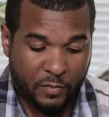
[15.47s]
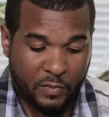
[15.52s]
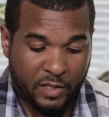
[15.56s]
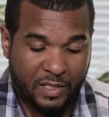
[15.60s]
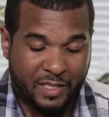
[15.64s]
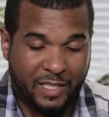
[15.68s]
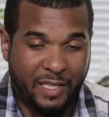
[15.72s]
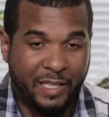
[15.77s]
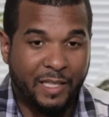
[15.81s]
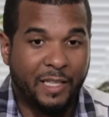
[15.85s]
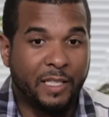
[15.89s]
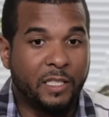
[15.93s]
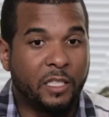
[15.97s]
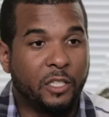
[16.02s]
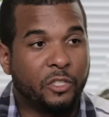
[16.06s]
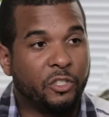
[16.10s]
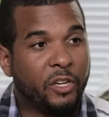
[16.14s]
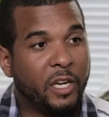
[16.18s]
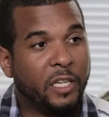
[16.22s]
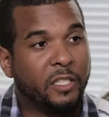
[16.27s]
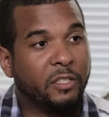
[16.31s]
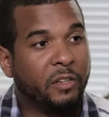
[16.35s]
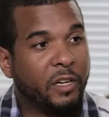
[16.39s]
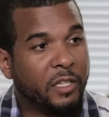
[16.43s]
Sin is a
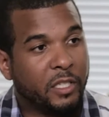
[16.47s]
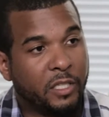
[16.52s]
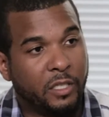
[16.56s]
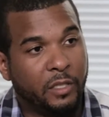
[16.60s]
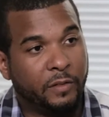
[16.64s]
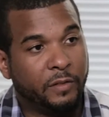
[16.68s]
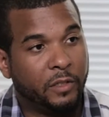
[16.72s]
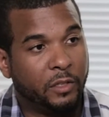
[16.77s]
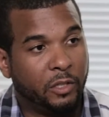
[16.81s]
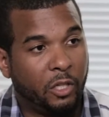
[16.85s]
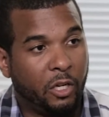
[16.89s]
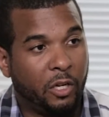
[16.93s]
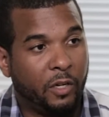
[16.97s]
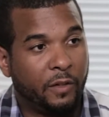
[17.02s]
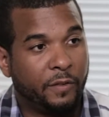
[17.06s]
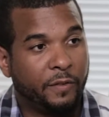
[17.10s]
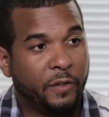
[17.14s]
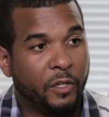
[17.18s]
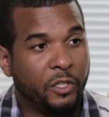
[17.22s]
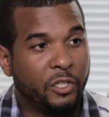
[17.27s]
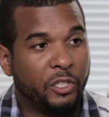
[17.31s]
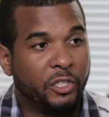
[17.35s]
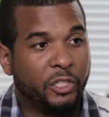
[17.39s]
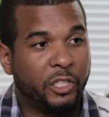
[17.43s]
transgression of the law.
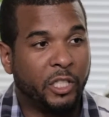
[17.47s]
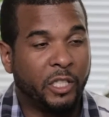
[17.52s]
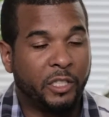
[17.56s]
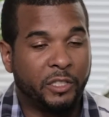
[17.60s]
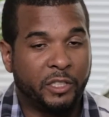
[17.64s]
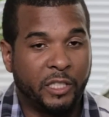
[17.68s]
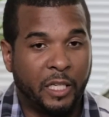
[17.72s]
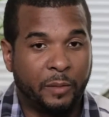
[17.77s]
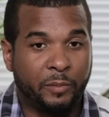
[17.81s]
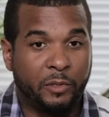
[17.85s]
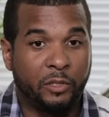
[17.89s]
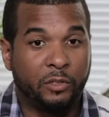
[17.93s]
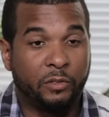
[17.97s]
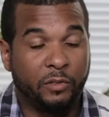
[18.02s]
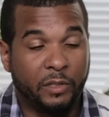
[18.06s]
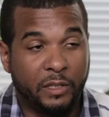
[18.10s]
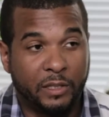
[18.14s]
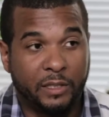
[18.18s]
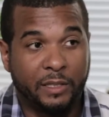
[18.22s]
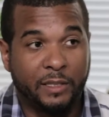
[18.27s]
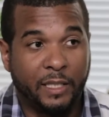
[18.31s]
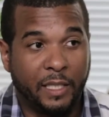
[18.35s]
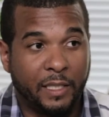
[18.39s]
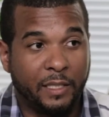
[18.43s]
1 John chapter
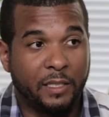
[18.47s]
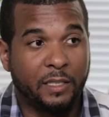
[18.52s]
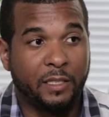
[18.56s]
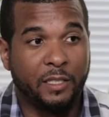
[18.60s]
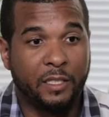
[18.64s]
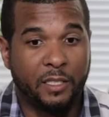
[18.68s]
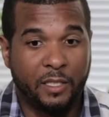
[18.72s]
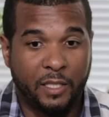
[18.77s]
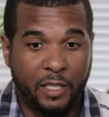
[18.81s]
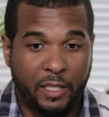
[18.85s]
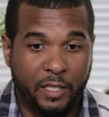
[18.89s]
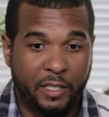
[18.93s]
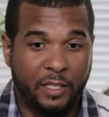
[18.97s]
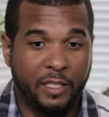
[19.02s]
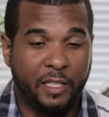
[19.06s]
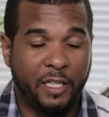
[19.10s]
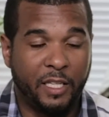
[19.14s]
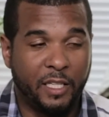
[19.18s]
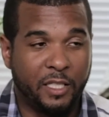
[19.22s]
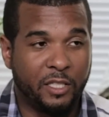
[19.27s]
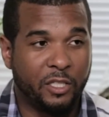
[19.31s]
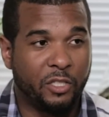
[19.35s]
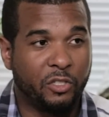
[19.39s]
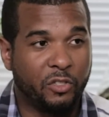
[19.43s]
3 states sin
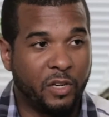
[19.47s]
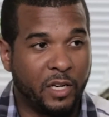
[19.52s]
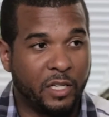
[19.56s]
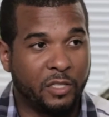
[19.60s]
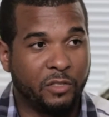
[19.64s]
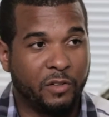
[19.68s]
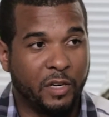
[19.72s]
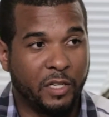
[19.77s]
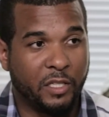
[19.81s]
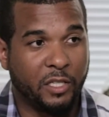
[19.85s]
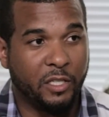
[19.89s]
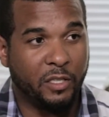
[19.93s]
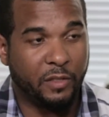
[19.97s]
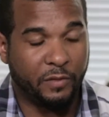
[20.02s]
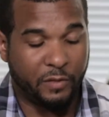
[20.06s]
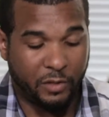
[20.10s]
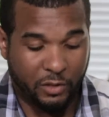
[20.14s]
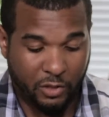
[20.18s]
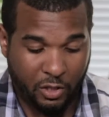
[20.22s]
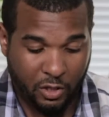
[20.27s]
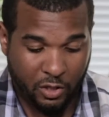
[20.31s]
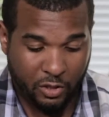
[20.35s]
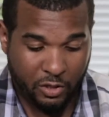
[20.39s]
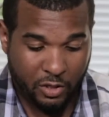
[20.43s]
is a transgression of the
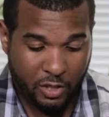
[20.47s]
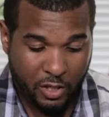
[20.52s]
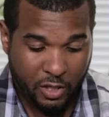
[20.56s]
law.